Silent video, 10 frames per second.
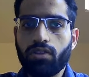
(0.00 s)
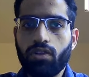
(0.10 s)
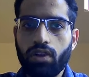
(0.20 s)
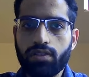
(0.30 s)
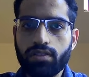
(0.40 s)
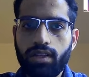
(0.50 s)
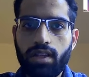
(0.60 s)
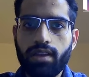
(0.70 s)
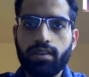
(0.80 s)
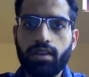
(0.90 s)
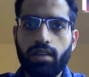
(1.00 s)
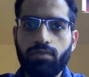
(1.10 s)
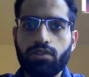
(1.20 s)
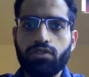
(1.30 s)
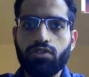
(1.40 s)
costly, and
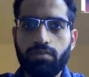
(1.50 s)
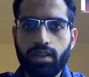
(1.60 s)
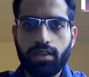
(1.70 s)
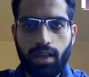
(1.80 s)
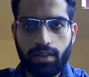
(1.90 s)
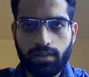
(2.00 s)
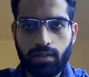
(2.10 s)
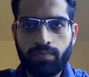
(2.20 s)
time-consuming task.